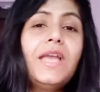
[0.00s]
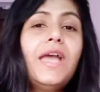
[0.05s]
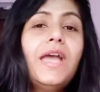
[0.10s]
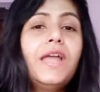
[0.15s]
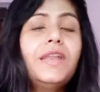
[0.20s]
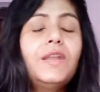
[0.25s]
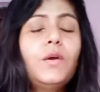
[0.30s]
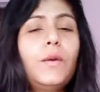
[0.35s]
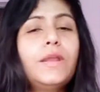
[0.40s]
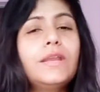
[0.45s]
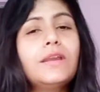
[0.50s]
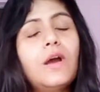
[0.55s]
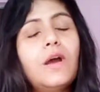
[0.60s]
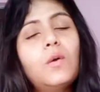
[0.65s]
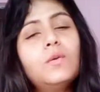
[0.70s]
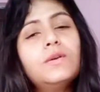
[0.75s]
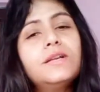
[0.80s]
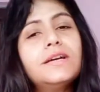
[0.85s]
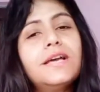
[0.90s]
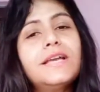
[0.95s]
Now
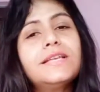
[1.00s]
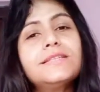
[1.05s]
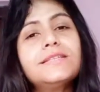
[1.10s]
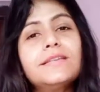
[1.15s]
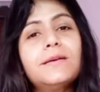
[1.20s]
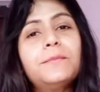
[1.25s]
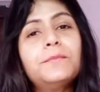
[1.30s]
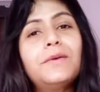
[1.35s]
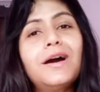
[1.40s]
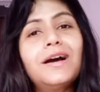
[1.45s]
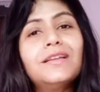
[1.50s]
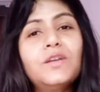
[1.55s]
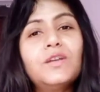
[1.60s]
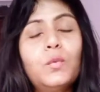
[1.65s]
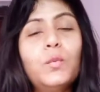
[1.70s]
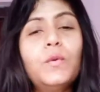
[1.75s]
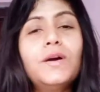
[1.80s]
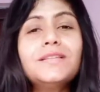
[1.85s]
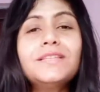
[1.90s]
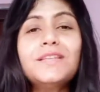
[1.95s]
encounter has some other
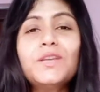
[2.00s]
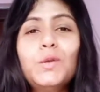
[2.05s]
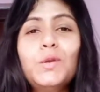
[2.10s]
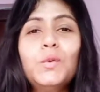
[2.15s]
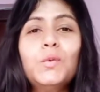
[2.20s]
word you